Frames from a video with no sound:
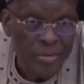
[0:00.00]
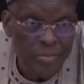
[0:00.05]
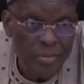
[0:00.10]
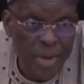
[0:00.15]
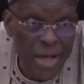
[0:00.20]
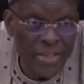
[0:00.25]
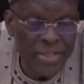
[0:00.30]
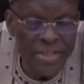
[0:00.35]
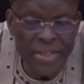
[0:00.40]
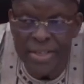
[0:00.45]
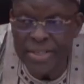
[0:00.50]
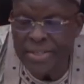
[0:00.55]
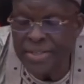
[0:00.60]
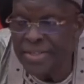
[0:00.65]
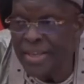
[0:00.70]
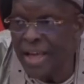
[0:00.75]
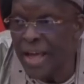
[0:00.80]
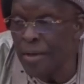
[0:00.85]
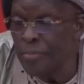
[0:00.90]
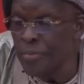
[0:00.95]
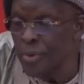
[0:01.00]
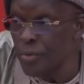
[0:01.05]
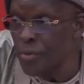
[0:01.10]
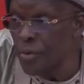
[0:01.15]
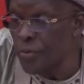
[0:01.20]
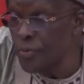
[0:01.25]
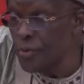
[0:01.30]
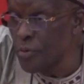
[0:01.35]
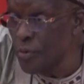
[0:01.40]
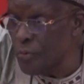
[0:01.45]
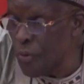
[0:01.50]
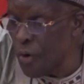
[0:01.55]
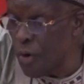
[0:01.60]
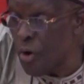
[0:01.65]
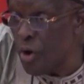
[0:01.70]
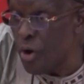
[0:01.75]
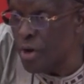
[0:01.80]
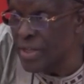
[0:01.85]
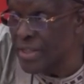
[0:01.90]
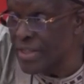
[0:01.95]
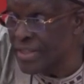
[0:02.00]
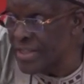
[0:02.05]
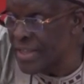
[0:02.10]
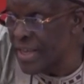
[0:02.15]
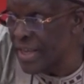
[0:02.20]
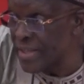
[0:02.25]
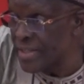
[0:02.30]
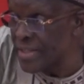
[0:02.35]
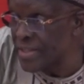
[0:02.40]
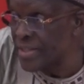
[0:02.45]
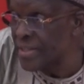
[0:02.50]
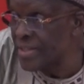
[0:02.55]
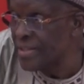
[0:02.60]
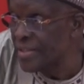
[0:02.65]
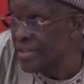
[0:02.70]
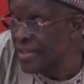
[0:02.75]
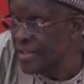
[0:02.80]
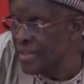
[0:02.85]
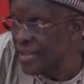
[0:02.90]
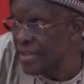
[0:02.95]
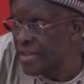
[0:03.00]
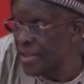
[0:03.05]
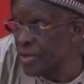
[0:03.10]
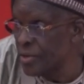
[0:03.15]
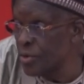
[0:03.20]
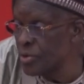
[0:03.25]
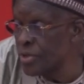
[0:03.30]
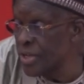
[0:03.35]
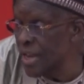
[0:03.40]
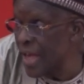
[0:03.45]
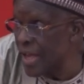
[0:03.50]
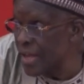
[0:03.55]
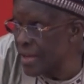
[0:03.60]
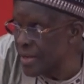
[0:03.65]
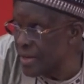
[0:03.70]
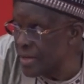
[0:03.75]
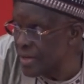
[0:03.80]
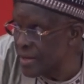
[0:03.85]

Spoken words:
But since I've been with you for all these years, it looks like